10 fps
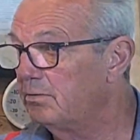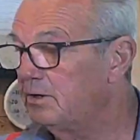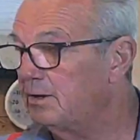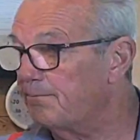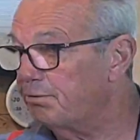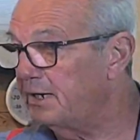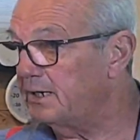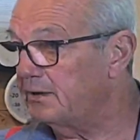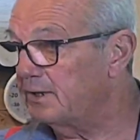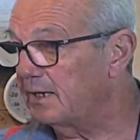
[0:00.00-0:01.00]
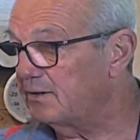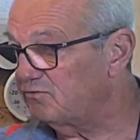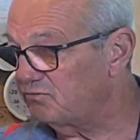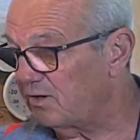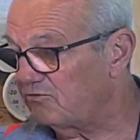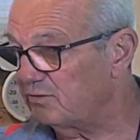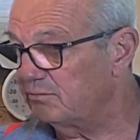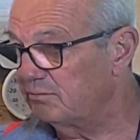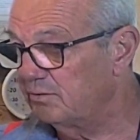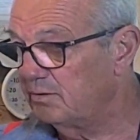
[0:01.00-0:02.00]
completed, that
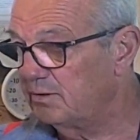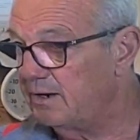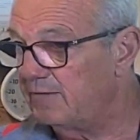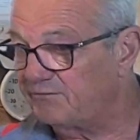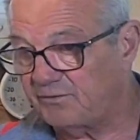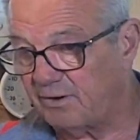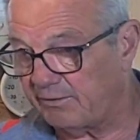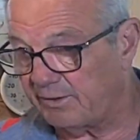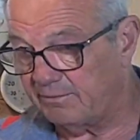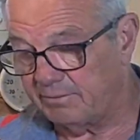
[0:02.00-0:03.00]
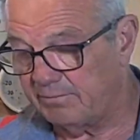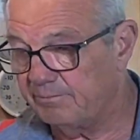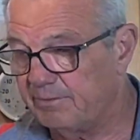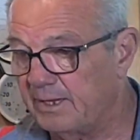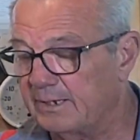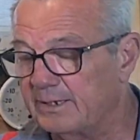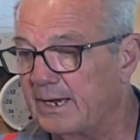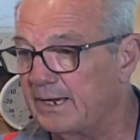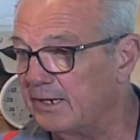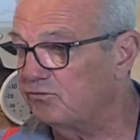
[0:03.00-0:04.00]
destruction, if started at
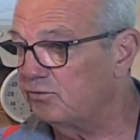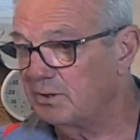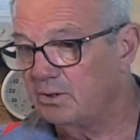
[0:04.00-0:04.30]
that age,